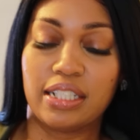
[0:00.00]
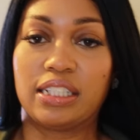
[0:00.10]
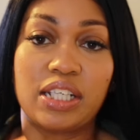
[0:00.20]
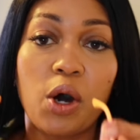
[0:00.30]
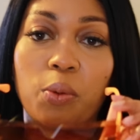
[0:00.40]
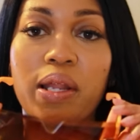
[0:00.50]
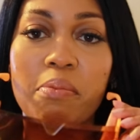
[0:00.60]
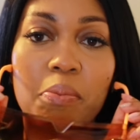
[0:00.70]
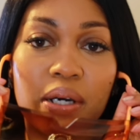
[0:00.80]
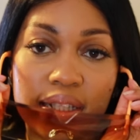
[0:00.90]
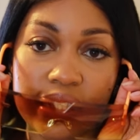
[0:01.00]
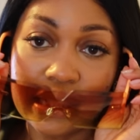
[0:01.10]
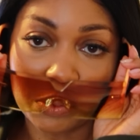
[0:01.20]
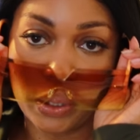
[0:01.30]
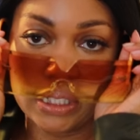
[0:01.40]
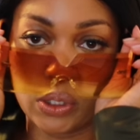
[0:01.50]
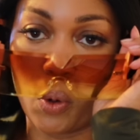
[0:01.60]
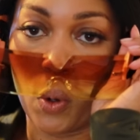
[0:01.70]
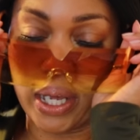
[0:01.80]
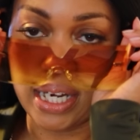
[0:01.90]
So let me put these ones
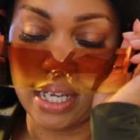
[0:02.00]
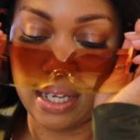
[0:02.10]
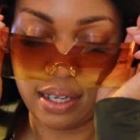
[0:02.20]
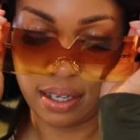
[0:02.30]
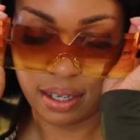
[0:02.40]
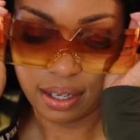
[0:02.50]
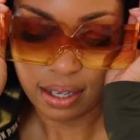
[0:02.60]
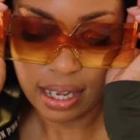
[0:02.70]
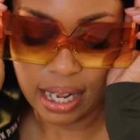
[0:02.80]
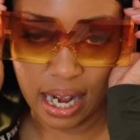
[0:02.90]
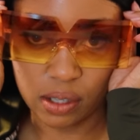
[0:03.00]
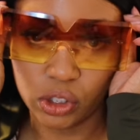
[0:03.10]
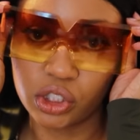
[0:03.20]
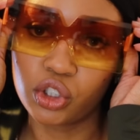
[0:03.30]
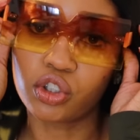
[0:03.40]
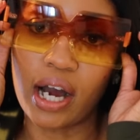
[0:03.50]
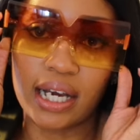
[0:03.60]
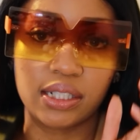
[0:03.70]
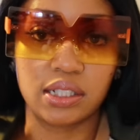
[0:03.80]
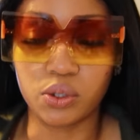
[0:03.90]
on, and I'll just
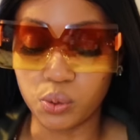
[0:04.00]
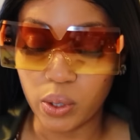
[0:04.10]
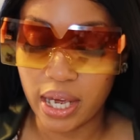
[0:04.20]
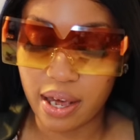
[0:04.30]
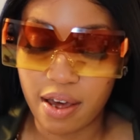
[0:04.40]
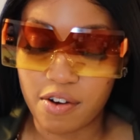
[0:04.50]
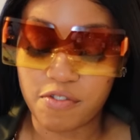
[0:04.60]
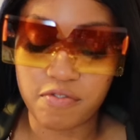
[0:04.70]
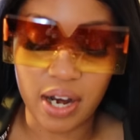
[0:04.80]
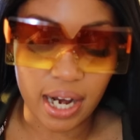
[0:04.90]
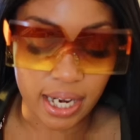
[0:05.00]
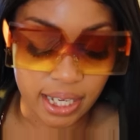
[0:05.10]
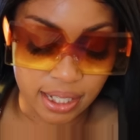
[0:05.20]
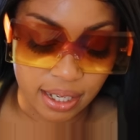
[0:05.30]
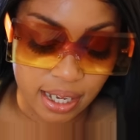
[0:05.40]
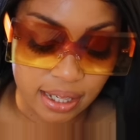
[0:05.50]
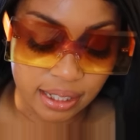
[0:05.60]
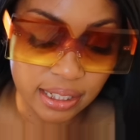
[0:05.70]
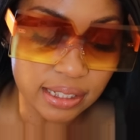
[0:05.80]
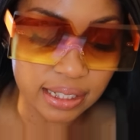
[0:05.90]
try to find
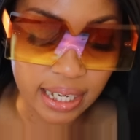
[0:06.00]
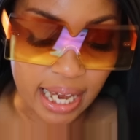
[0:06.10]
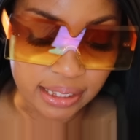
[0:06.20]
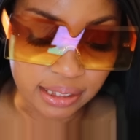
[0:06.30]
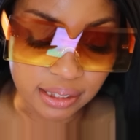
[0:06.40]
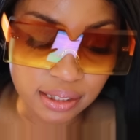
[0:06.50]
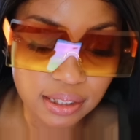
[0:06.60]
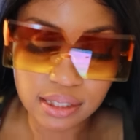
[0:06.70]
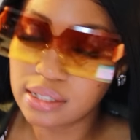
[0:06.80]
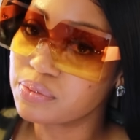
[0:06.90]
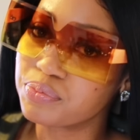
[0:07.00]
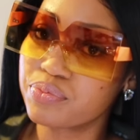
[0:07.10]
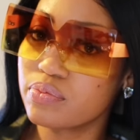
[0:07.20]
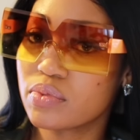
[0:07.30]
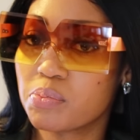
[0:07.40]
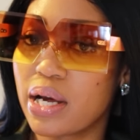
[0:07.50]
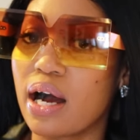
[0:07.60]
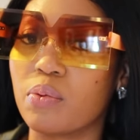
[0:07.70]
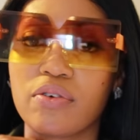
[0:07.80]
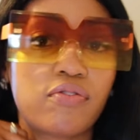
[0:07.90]
these glasses. How
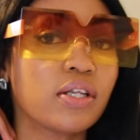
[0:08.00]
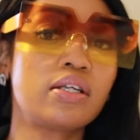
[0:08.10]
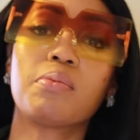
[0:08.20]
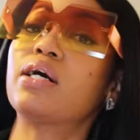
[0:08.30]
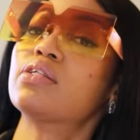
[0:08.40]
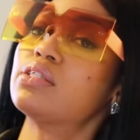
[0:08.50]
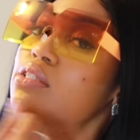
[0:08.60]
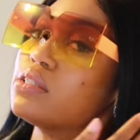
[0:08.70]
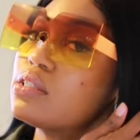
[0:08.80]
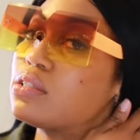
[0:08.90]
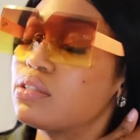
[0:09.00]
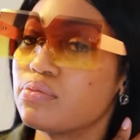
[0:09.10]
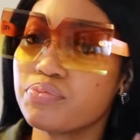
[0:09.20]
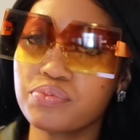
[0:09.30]
are we feeling about this?